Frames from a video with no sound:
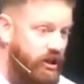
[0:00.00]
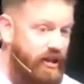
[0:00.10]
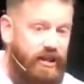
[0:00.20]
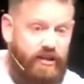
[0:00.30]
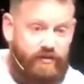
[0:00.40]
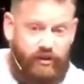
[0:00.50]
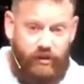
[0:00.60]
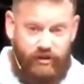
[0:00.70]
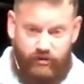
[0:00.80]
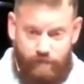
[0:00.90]
his,
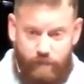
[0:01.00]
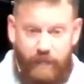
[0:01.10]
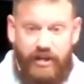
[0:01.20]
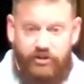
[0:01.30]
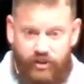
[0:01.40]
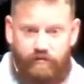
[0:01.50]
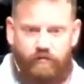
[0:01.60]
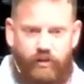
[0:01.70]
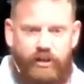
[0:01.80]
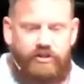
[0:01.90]
his mission
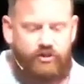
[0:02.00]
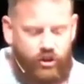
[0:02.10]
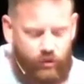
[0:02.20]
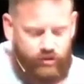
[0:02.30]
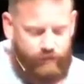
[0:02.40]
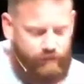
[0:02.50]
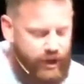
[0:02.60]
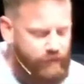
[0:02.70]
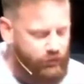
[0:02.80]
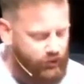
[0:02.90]
for his chosen
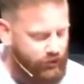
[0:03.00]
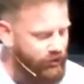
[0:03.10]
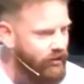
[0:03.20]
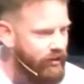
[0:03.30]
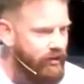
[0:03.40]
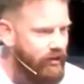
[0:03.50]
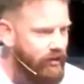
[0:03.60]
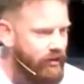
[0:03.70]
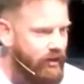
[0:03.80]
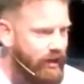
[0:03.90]
people.
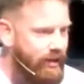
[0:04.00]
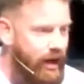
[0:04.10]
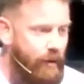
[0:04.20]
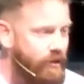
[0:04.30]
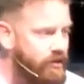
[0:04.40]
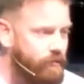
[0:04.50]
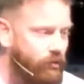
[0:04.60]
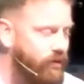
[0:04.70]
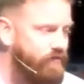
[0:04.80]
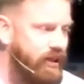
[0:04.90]
And God makes a
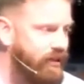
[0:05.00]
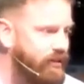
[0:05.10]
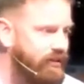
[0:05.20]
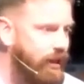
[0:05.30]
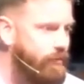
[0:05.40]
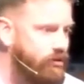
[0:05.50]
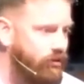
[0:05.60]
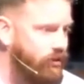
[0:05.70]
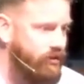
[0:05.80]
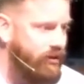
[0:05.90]
point of telling Samuel,
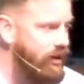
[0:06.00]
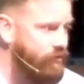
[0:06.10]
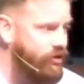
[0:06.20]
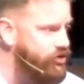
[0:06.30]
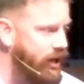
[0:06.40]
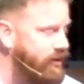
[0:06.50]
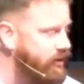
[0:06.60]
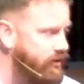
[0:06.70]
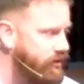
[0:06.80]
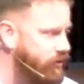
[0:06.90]
look, they're not
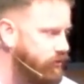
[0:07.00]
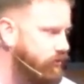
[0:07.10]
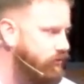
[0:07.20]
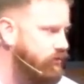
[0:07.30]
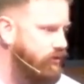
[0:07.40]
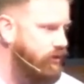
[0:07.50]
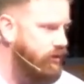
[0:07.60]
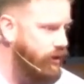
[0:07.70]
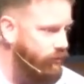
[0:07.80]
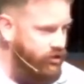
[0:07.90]
rejecting you.
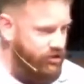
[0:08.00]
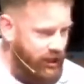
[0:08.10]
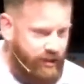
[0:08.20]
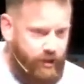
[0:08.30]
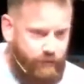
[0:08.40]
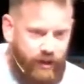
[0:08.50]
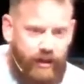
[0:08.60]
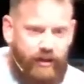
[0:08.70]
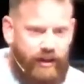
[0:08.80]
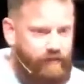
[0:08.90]
They're rejecting
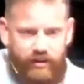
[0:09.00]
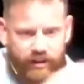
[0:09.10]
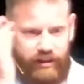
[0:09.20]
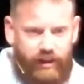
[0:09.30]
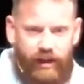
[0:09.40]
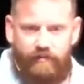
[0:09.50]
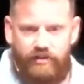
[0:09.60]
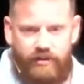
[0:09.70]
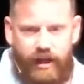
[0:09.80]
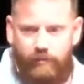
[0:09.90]
me and everything that I've
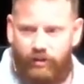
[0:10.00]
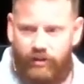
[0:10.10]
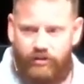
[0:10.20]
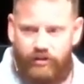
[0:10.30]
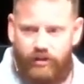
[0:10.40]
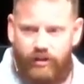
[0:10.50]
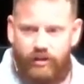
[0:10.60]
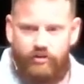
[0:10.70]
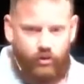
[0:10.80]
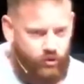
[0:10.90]
established.
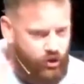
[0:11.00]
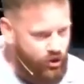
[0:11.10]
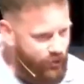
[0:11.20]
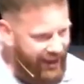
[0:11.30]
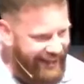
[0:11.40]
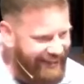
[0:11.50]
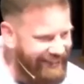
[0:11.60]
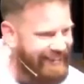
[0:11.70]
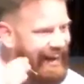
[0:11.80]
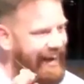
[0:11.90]
So do
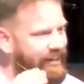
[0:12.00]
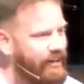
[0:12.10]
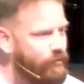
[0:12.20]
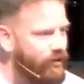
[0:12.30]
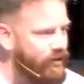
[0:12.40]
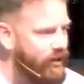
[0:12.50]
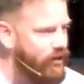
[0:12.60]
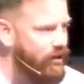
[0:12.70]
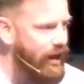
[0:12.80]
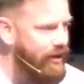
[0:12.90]
exactly what they
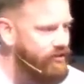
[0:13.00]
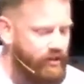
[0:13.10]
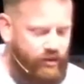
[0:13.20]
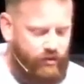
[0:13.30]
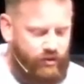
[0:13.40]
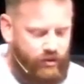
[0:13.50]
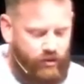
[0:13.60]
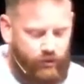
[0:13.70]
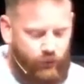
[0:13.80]
are asking you to do.